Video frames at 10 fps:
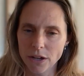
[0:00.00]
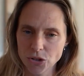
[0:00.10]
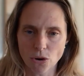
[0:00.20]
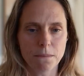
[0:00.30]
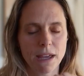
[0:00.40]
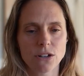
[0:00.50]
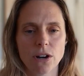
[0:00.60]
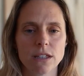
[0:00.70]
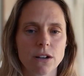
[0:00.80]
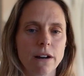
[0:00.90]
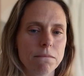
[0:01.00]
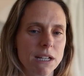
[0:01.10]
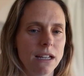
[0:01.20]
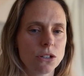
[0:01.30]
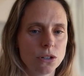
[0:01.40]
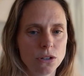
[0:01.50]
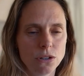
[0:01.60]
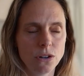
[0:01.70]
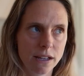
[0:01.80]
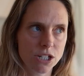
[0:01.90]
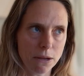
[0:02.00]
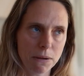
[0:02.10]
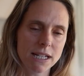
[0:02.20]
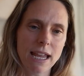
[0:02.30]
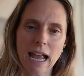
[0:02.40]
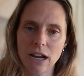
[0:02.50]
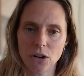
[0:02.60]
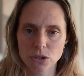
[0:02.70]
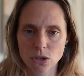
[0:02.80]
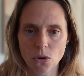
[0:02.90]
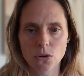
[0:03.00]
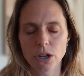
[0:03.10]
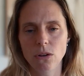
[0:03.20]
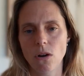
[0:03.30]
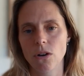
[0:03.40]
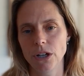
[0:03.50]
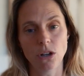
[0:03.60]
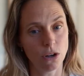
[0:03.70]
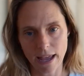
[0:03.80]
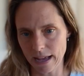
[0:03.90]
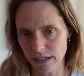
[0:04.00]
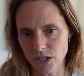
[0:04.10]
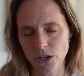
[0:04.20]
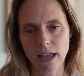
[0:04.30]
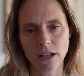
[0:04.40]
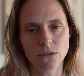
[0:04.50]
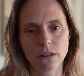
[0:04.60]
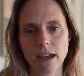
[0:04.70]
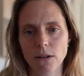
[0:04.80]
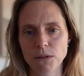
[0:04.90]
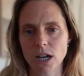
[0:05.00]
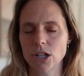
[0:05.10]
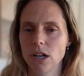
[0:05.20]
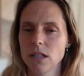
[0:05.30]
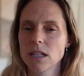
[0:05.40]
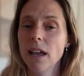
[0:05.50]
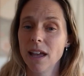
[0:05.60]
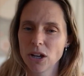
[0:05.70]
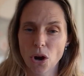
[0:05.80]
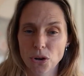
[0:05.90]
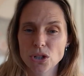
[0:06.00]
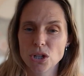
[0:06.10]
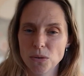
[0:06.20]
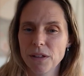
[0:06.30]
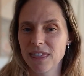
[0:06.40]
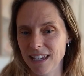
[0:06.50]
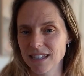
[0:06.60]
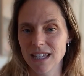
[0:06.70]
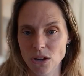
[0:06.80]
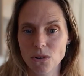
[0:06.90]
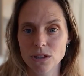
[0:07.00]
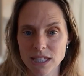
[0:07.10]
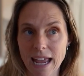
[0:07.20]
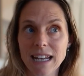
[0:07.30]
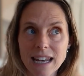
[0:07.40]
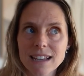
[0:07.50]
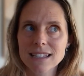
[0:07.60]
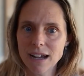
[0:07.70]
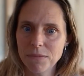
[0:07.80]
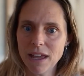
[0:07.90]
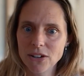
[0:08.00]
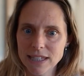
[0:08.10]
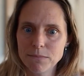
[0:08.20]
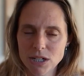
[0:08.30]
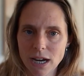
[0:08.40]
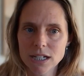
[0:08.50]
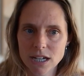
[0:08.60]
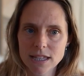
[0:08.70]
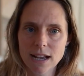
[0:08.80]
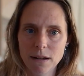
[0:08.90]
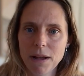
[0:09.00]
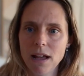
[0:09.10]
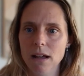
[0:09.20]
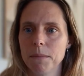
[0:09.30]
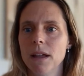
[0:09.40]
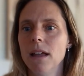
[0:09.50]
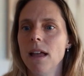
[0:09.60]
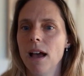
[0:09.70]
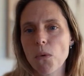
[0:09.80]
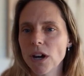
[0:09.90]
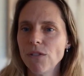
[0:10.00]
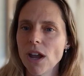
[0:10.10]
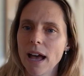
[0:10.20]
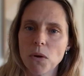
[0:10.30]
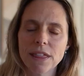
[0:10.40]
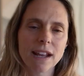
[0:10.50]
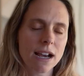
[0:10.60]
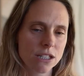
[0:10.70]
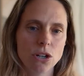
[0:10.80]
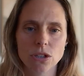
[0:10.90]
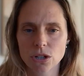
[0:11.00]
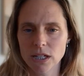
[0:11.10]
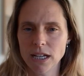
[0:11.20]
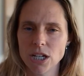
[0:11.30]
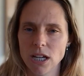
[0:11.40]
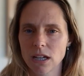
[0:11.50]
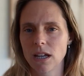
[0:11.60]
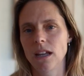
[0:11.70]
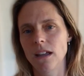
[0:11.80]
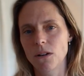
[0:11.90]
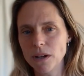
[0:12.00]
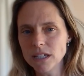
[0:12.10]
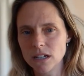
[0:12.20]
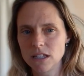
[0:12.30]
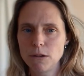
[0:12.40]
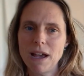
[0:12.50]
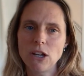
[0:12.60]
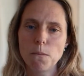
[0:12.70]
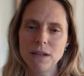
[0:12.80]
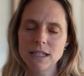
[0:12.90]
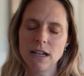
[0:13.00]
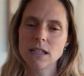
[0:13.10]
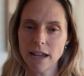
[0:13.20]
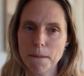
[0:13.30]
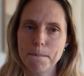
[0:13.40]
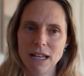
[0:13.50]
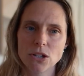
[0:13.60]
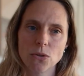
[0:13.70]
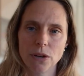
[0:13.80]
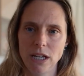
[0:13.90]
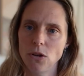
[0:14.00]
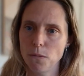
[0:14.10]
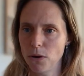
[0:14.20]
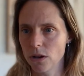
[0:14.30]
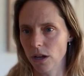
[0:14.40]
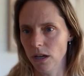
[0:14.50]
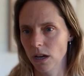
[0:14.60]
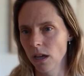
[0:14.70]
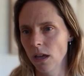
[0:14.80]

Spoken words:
Drop that transcript into a GPT and it'll score you on, how did you handle their objections? Coach you on things that you could say next time those objections come up. What if you had one that asked you strategic questions about your business, like a mentor in your pocket?